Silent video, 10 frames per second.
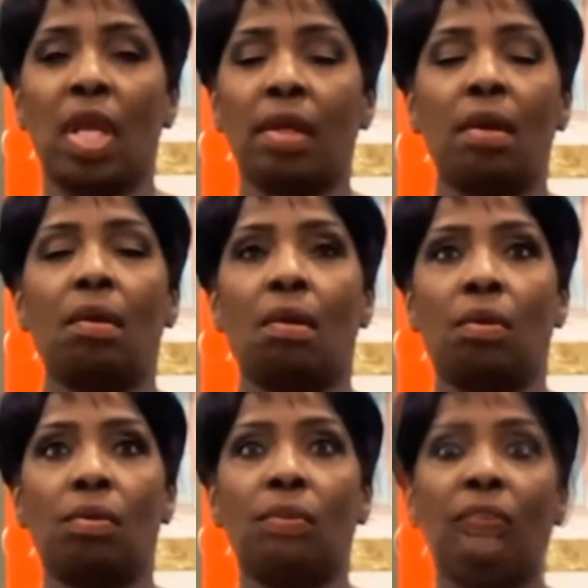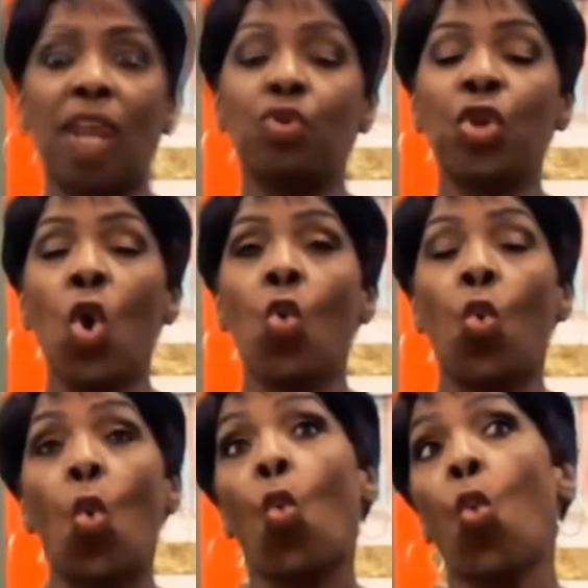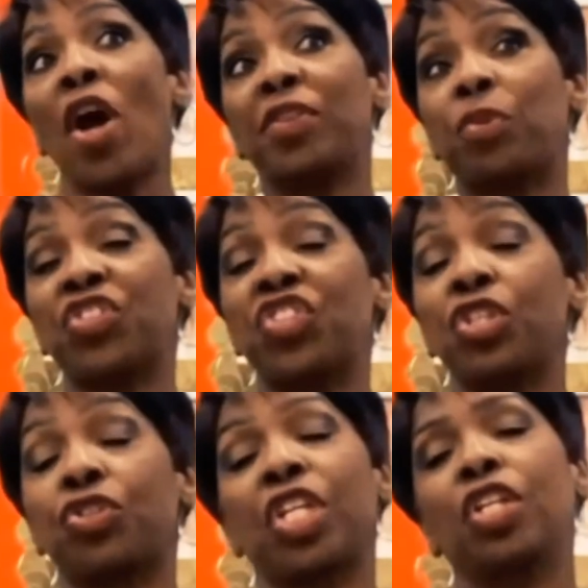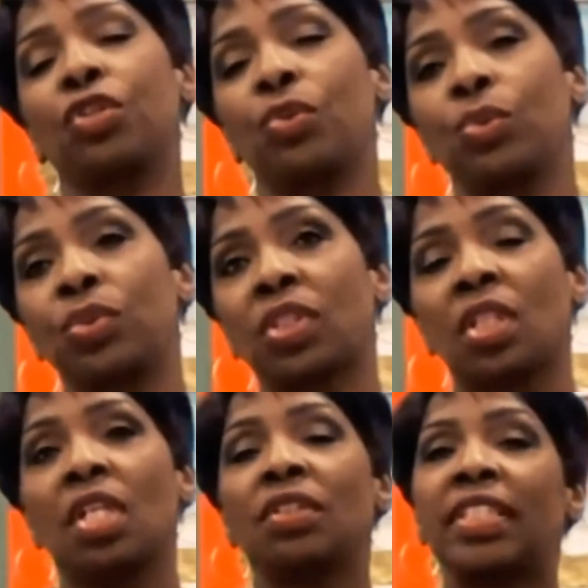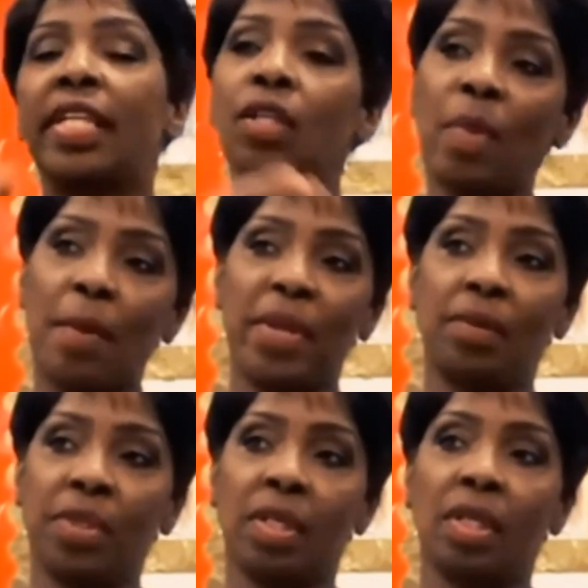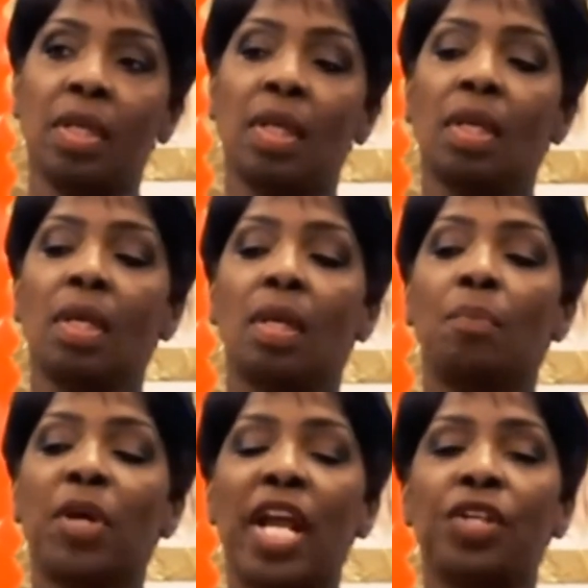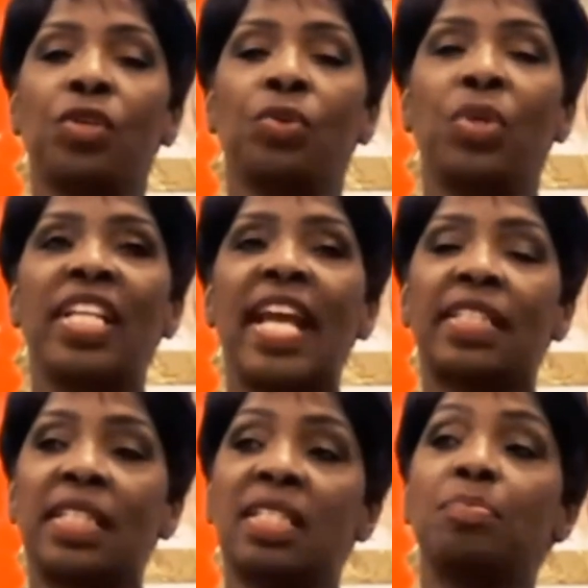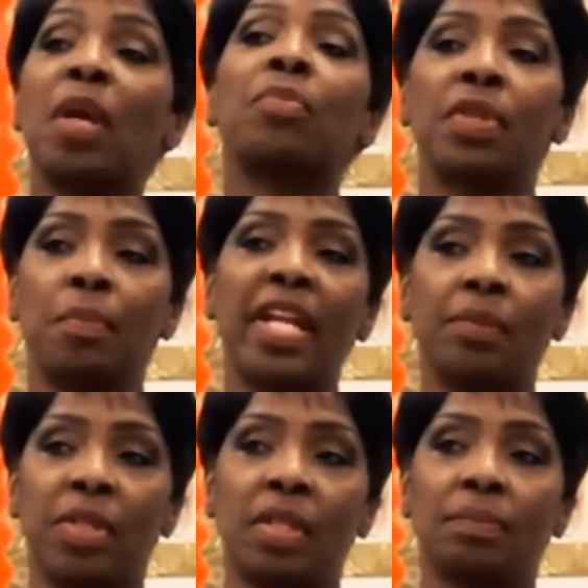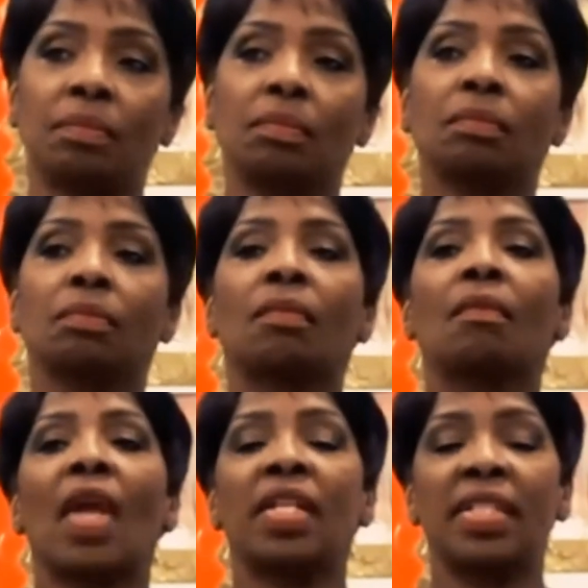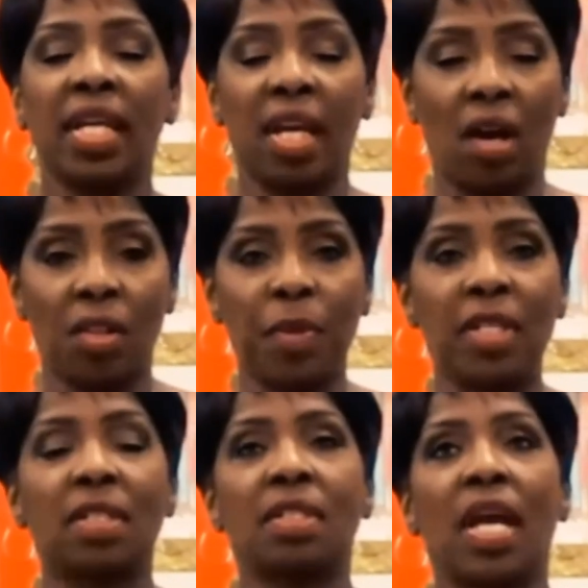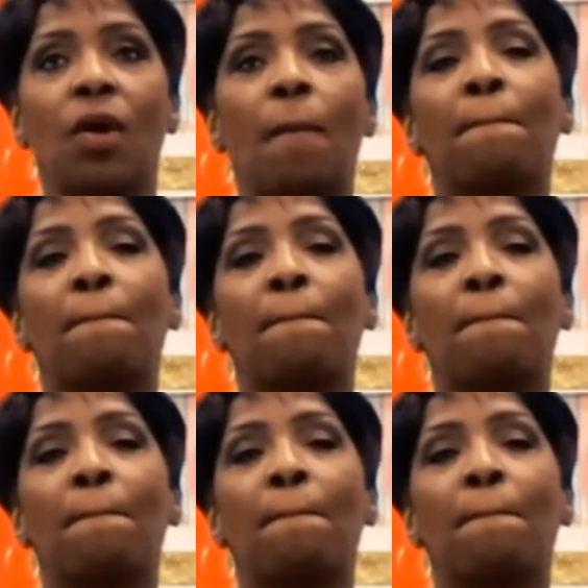oh, I don't know what procedure he used to kill my baby, but I knew he had to dismember the baby and take all the pieces out.